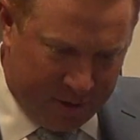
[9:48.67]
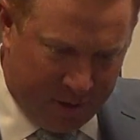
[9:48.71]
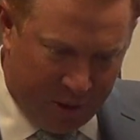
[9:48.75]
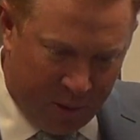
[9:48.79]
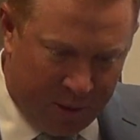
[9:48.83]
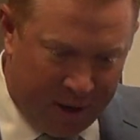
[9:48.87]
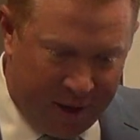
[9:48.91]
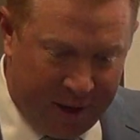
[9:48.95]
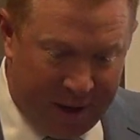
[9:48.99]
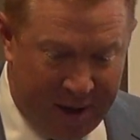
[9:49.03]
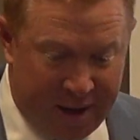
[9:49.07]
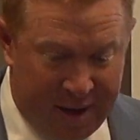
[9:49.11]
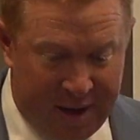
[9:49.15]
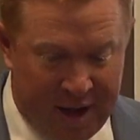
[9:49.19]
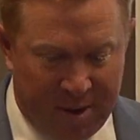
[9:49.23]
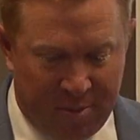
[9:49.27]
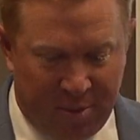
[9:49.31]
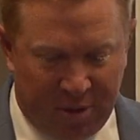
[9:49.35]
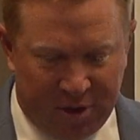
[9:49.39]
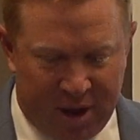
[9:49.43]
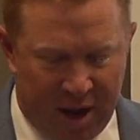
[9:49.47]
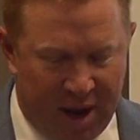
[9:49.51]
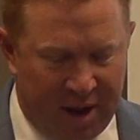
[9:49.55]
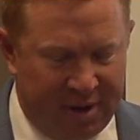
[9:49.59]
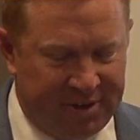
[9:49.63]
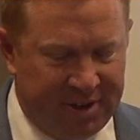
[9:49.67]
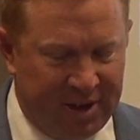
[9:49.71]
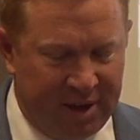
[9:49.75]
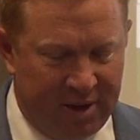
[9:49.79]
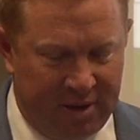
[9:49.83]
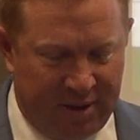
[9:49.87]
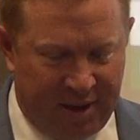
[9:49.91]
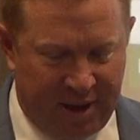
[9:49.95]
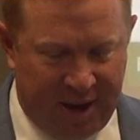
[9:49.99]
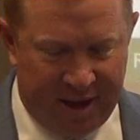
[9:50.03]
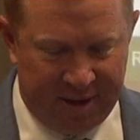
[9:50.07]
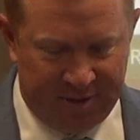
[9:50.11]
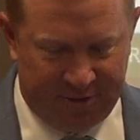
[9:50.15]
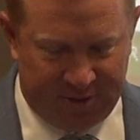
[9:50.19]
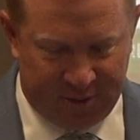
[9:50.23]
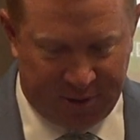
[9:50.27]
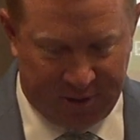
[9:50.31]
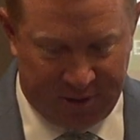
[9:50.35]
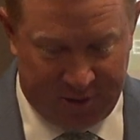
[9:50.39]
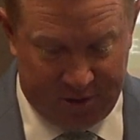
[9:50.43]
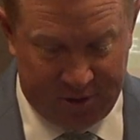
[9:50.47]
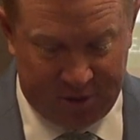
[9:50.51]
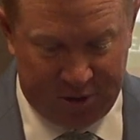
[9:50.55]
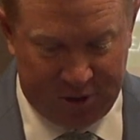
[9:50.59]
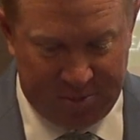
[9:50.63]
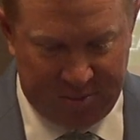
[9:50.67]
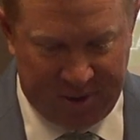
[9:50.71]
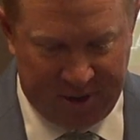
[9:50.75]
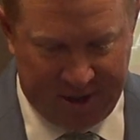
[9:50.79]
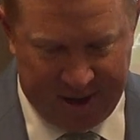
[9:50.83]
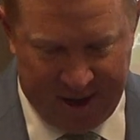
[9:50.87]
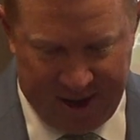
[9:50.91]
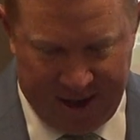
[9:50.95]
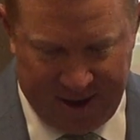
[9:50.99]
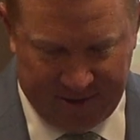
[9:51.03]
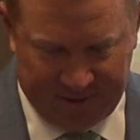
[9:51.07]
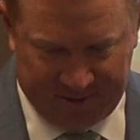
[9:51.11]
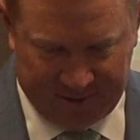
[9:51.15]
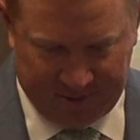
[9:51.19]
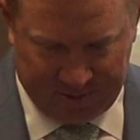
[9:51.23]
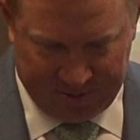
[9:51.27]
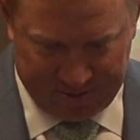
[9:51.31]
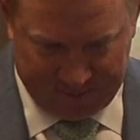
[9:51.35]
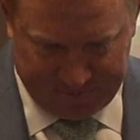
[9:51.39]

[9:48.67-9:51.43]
do you want to enable content? The answer should be yes.